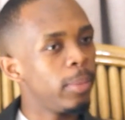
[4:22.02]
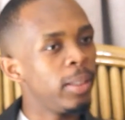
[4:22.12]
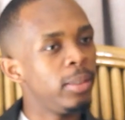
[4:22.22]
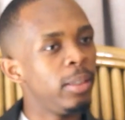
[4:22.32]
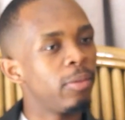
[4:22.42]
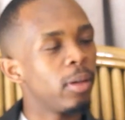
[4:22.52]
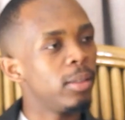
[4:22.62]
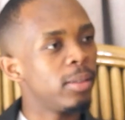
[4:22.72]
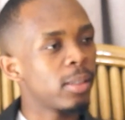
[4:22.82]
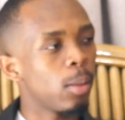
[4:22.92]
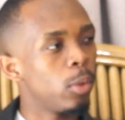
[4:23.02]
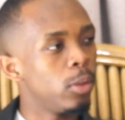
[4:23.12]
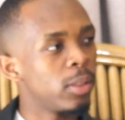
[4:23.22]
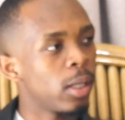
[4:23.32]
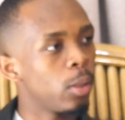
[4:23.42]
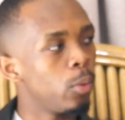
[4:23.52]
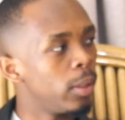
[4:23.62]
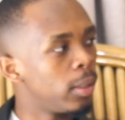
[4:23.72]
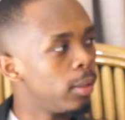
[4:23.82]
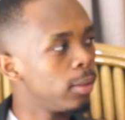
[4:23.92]
It defines someone who's
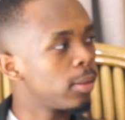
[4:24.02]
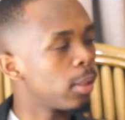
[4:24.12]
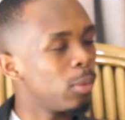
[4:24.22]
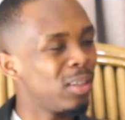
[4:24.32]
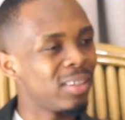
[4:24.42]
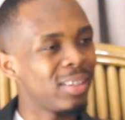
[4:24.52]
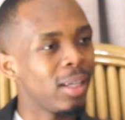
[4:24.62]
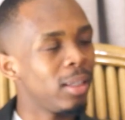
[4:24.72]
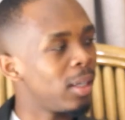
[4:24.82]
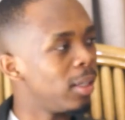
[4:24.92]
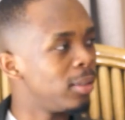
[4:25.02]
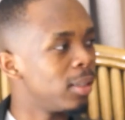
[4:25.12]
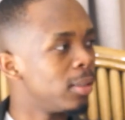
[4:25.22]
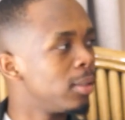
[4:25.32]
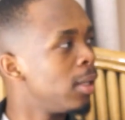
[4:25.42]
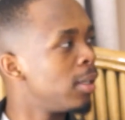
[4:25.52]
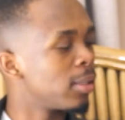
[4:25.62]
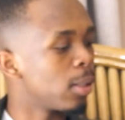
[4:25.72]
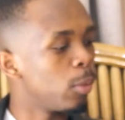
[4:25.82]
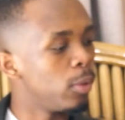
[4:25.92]
hardworking, someone who's dedicated,
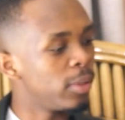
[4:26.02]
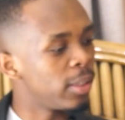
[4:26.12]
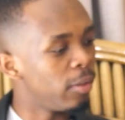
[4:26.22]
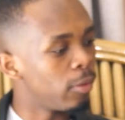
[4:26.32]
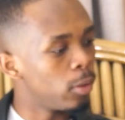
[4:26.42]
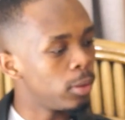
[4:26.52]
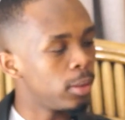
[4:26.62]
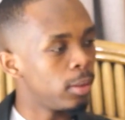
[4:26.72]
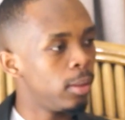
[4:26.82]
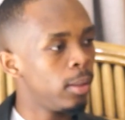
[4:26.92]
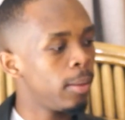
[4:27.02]
someone who's devoted.